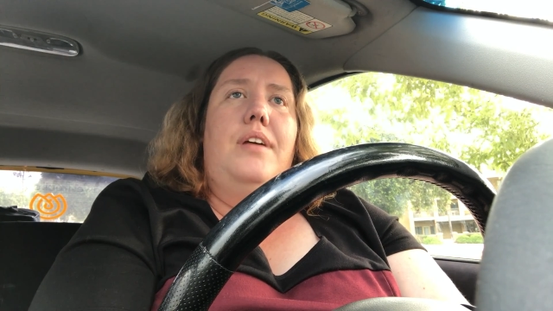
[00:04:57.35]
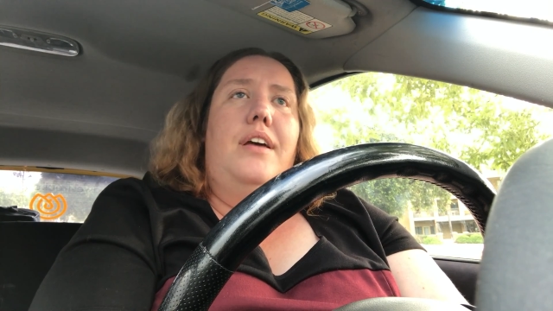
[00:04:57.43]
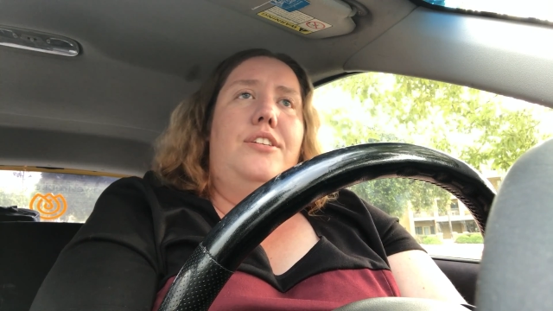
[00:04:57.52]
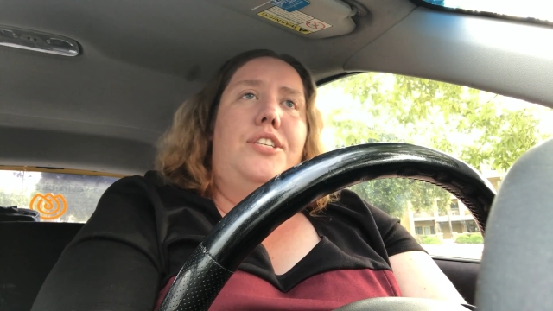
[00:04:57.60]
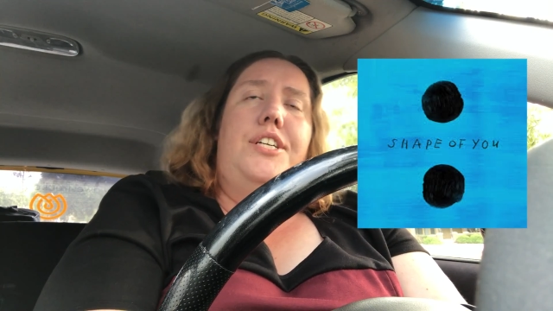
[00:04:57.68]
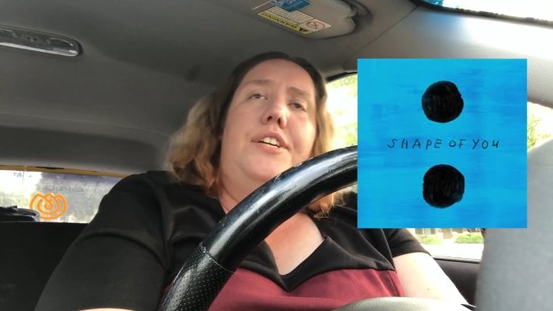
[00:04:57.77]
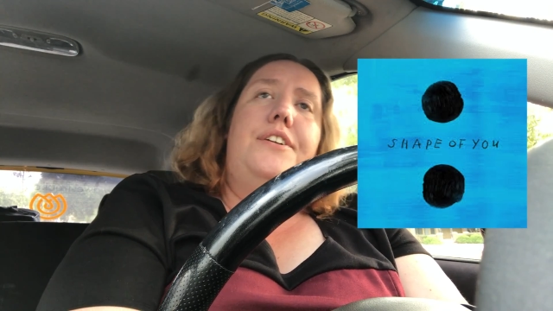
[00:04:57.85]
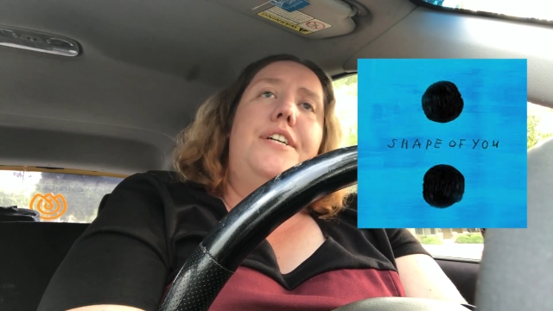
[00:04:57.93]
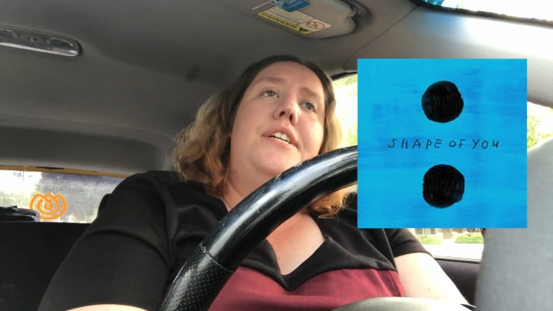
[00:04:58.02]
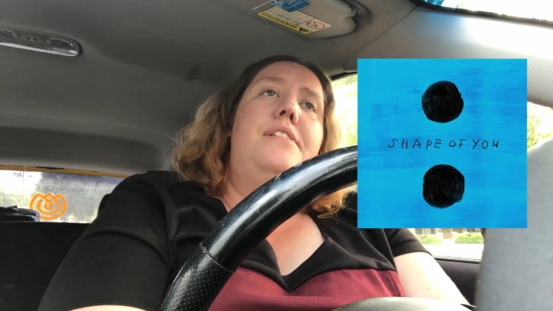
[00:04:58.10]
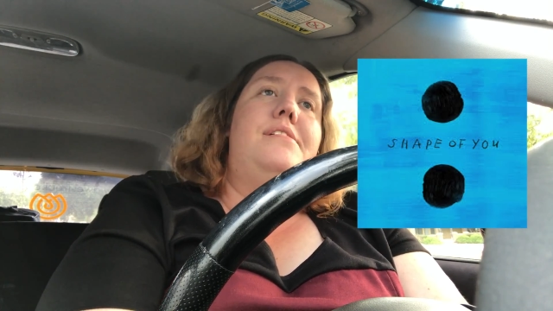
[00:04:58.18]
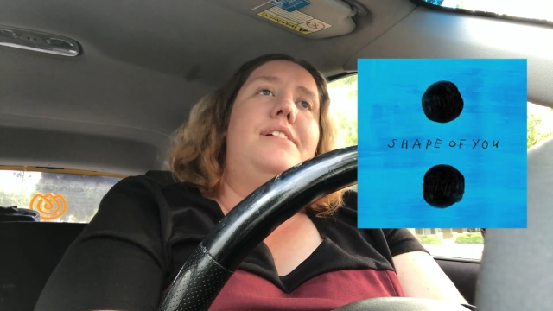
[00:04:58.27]
Ed
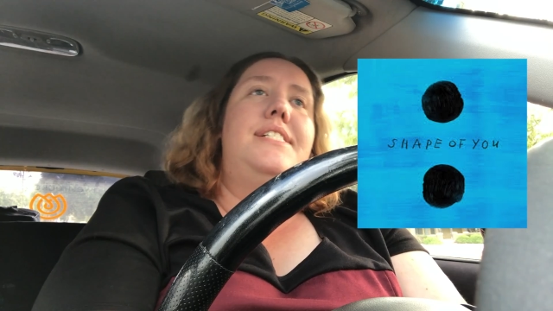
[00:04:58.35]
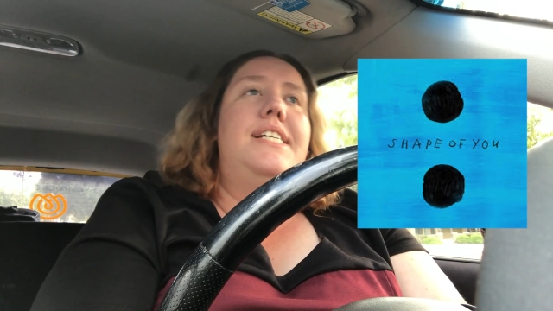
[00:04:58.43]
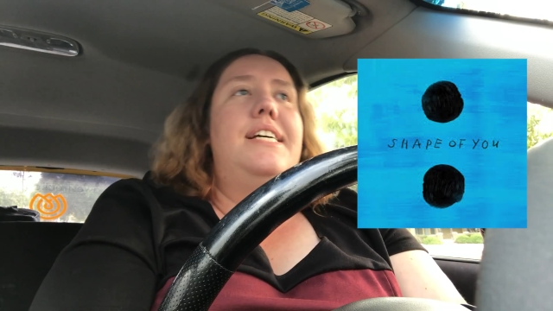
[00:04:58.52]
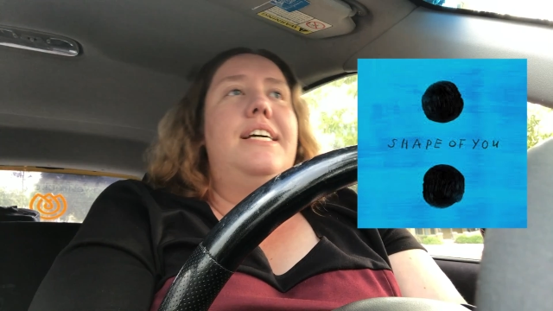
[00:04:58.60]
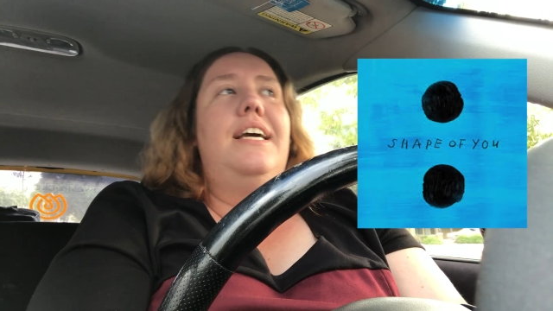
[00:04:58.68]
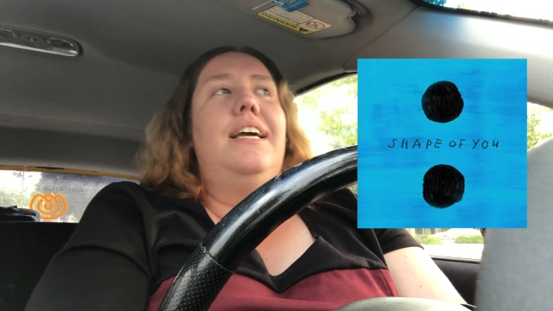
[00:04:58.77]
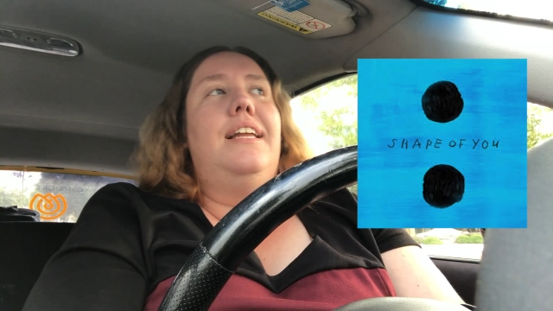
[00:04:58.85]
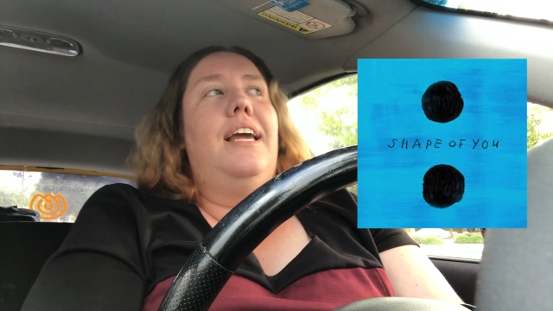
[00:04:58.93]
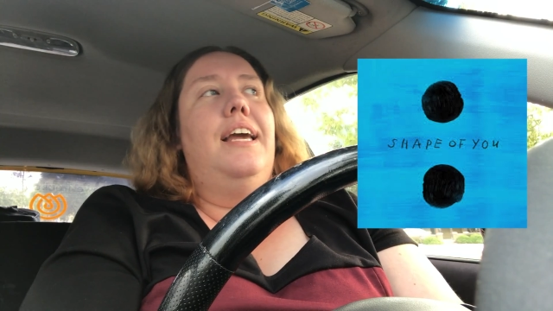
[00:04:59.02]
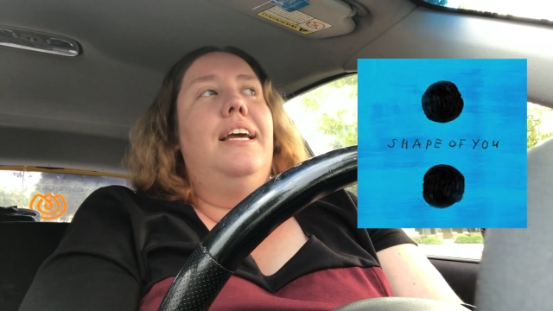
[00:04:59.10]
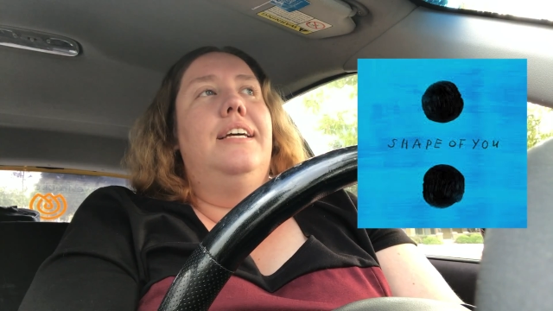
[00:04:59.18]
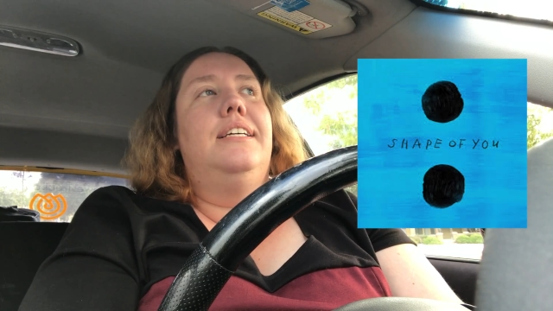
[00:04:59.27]
Sheeran on it,
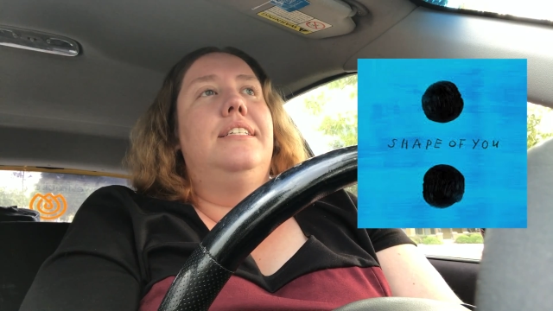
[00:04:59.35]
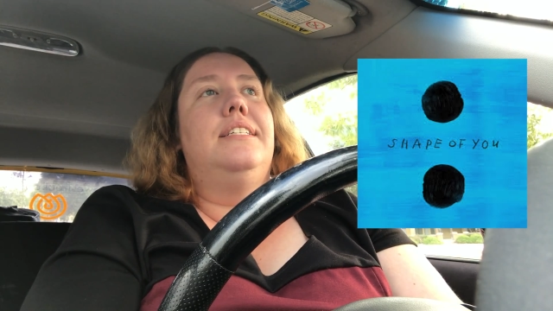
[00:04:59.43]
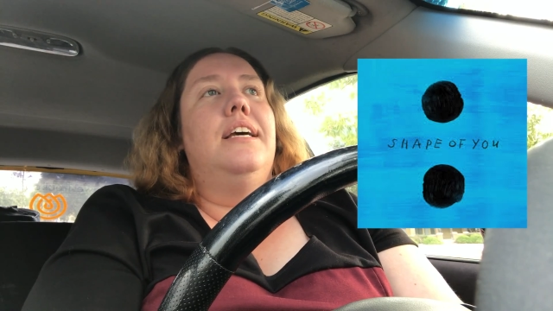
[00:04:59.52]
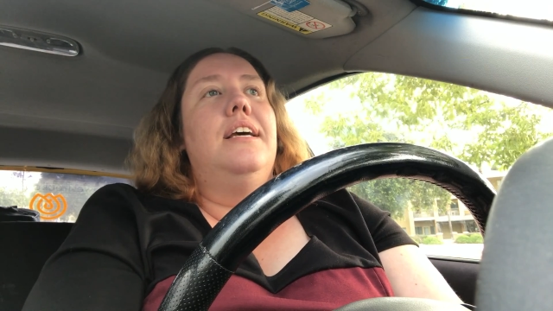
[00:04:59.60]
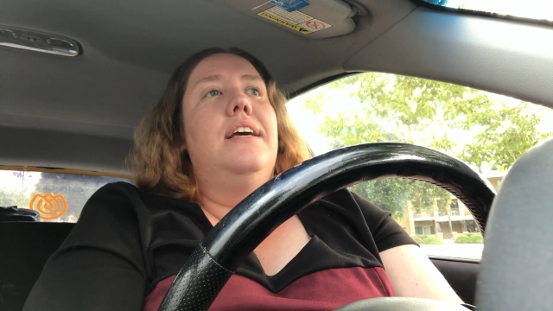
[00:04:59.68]
and